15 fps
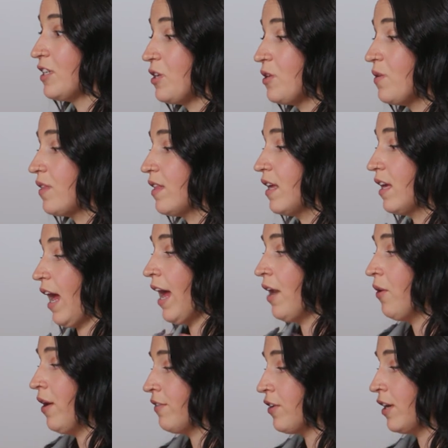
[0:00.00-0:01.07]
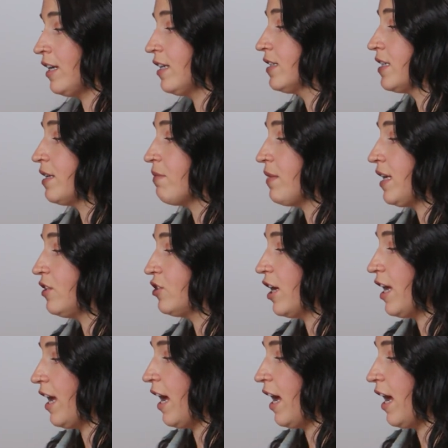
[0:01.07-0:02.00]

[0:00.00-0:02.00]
and you think, I don't have greatness in me, Jay,